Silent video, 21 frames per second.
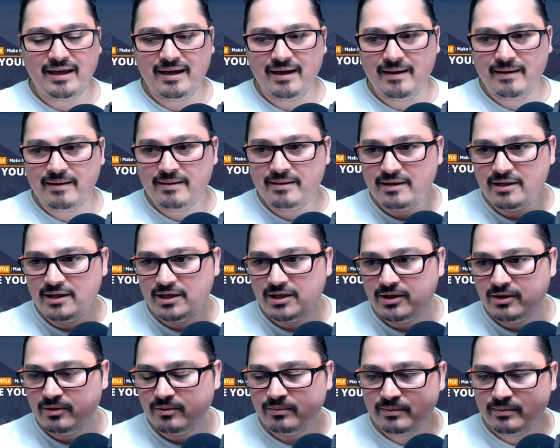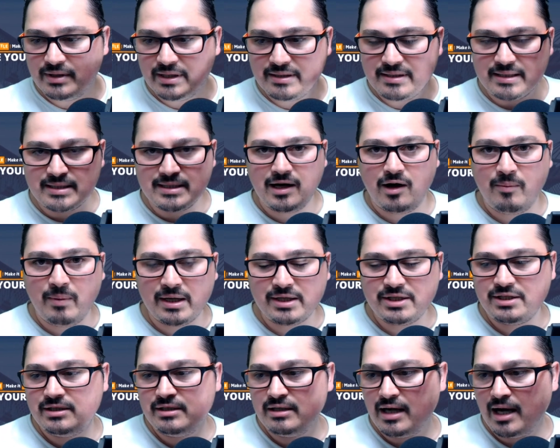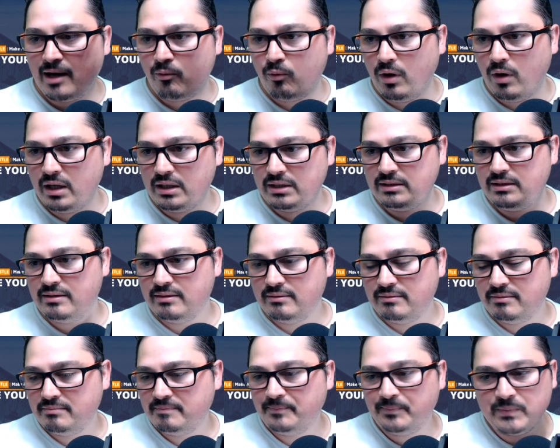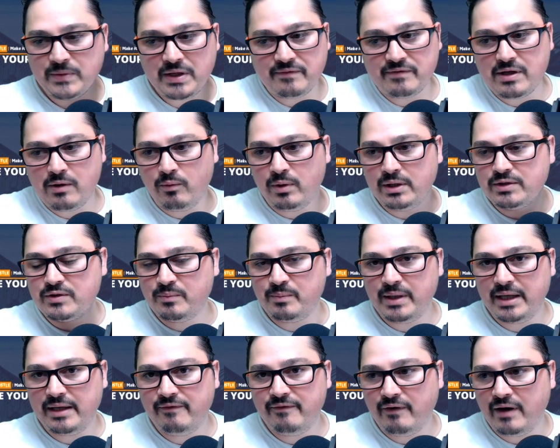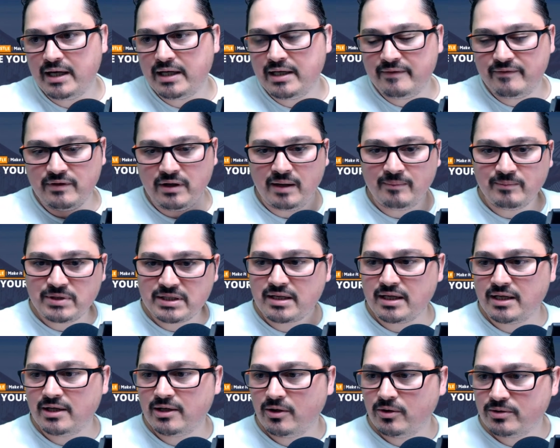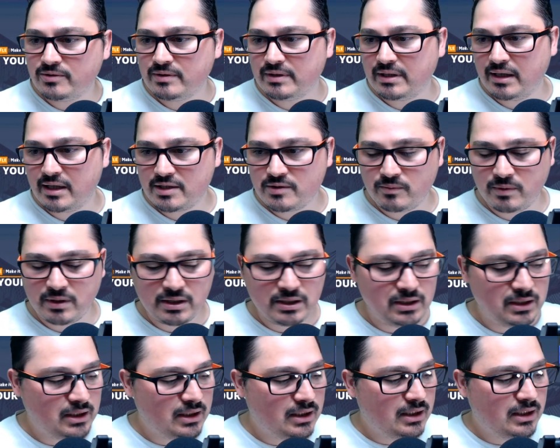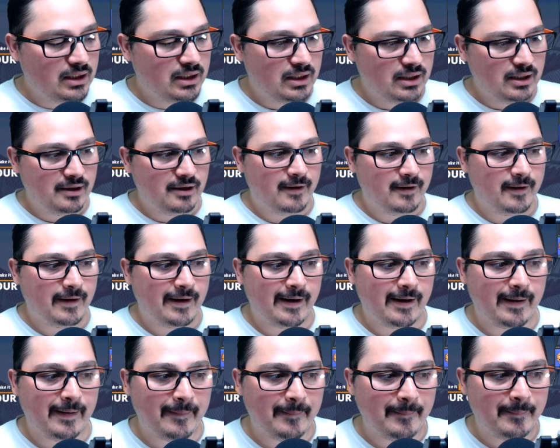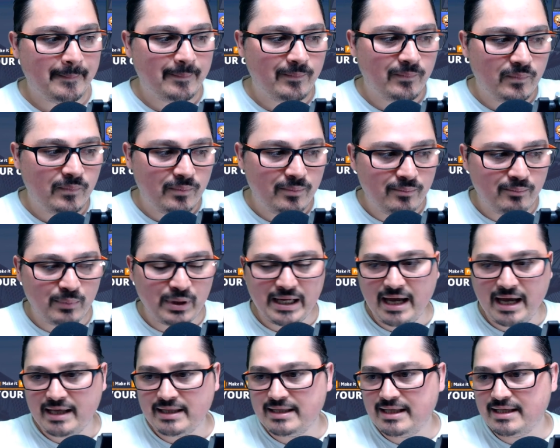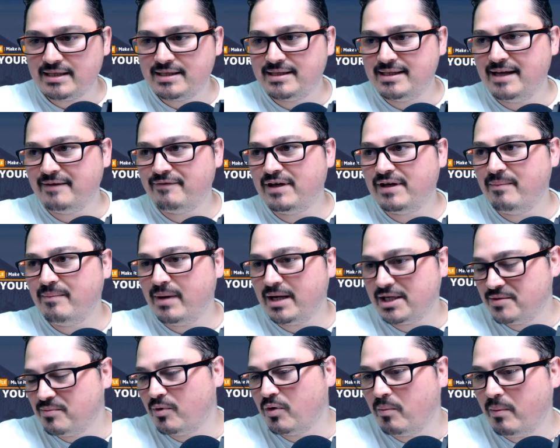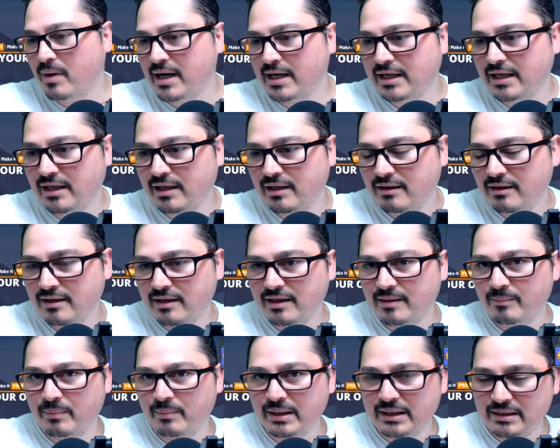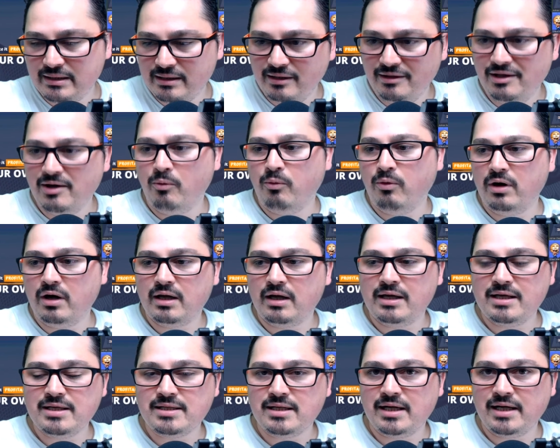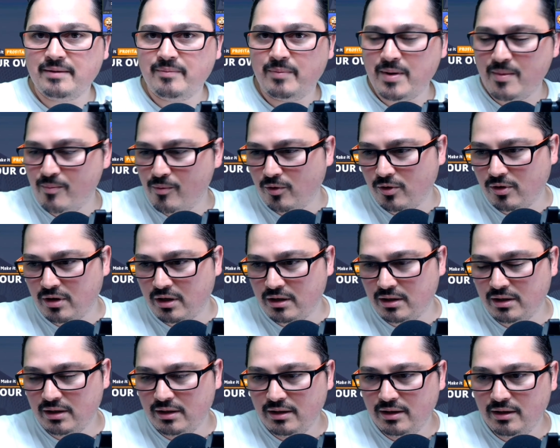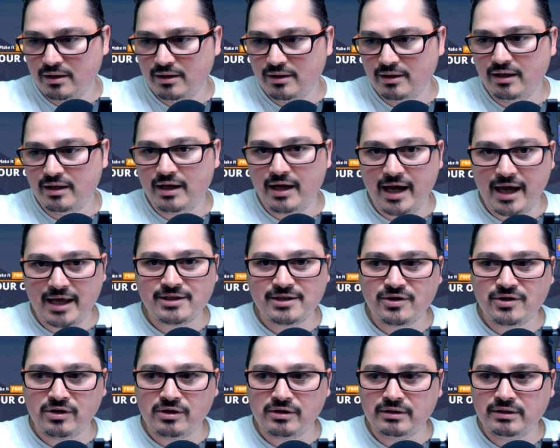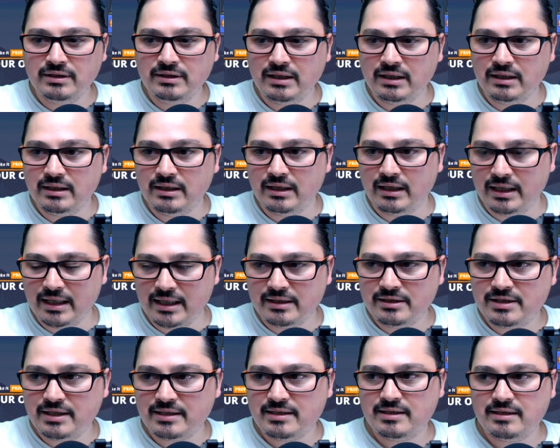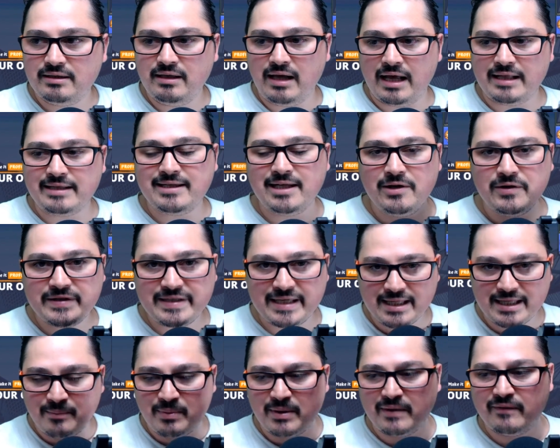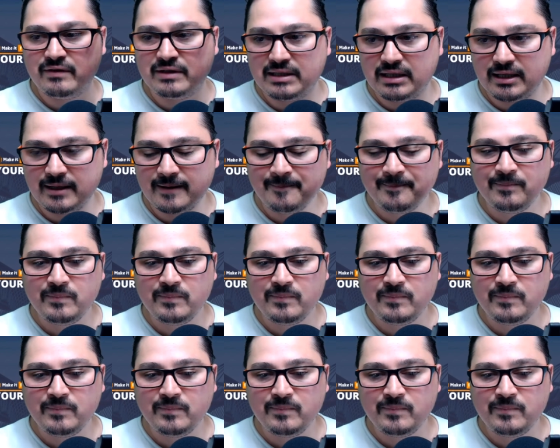uh, you know, this is how much I want. If they want to pay, fine. If not, I'm just gonna go to the next one. Um, but yeah, it's definitely much more money, but the work is a little bit more hands-on. Uh, just until you set up everything.